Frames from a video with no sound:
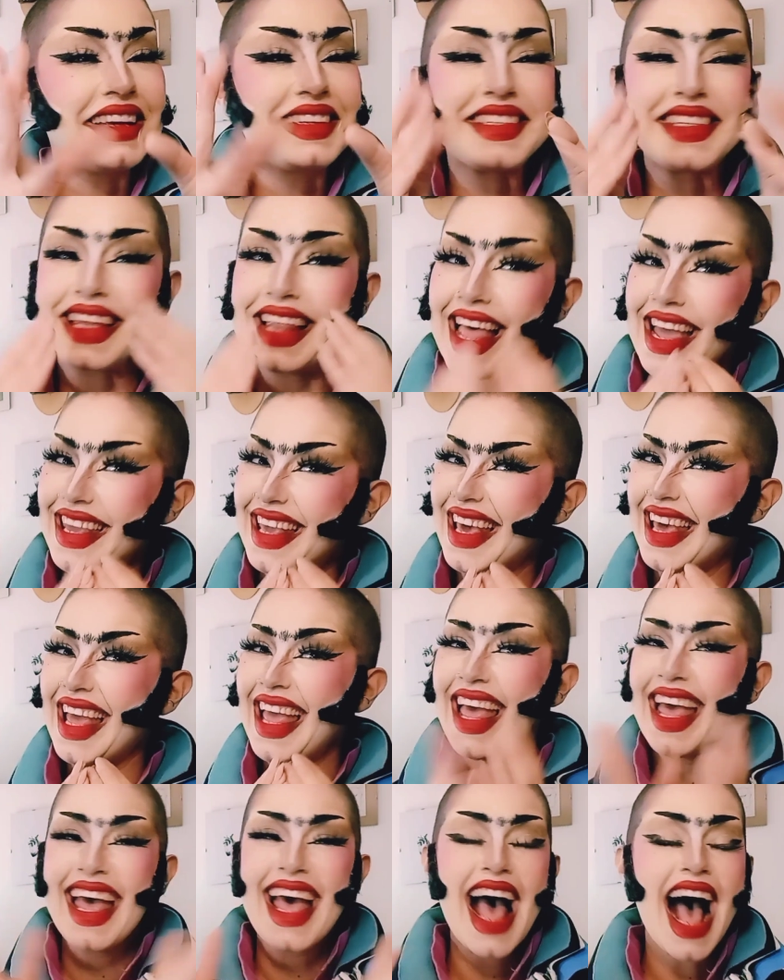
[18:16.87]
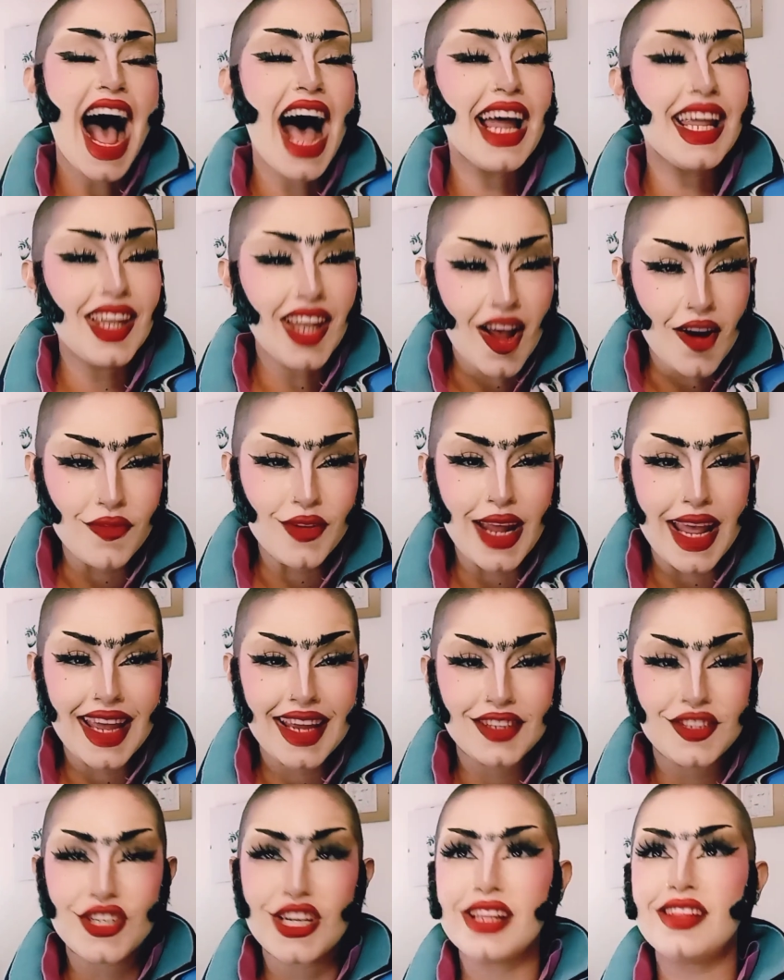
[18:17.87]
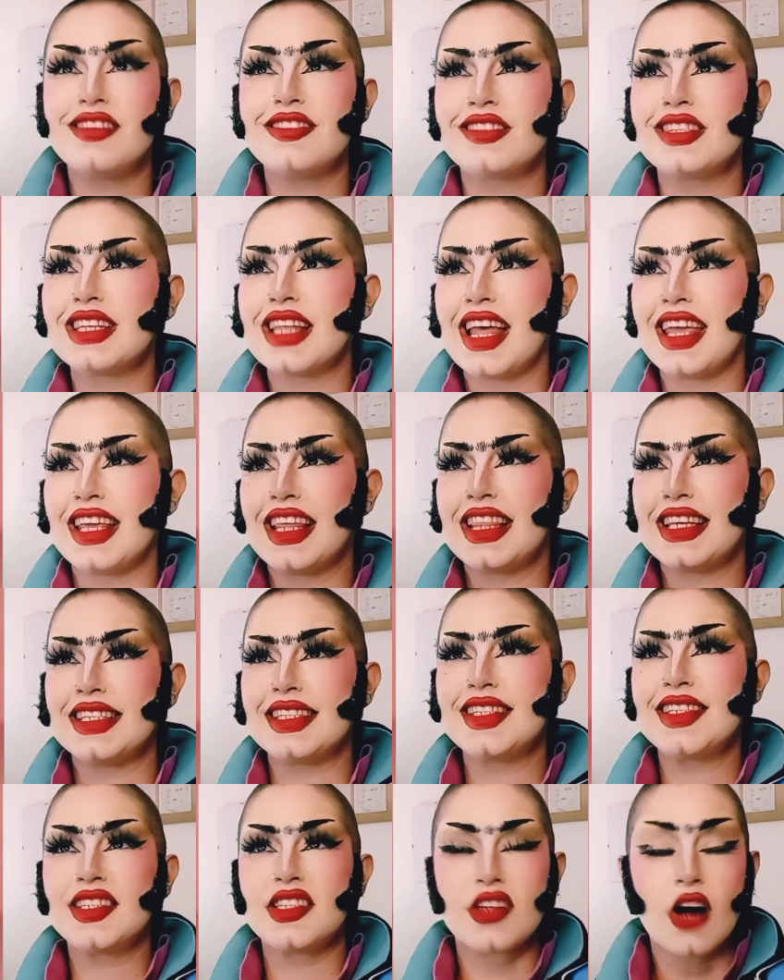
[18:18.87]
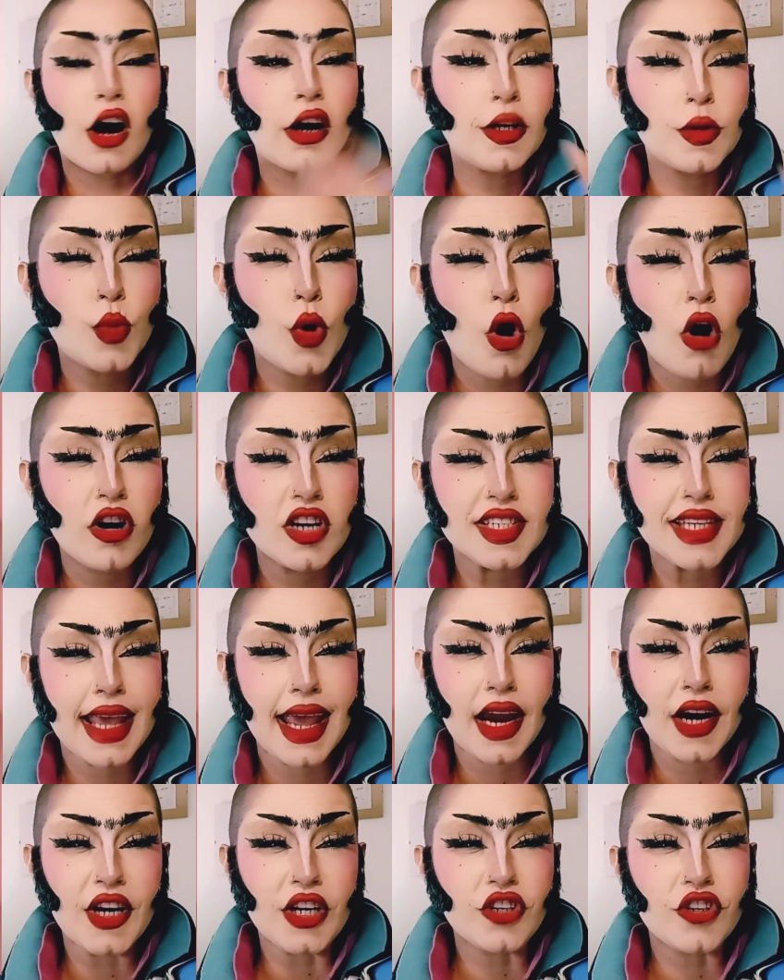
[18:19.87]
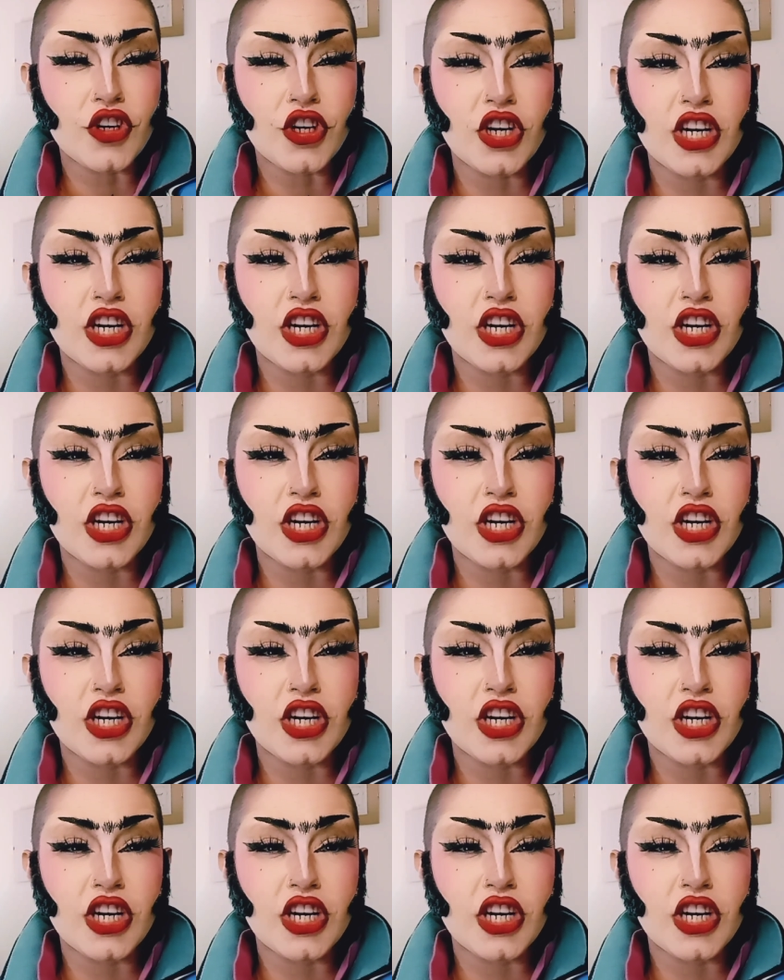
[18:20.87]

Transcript: like, I loved it. She looks like this Star Wars character.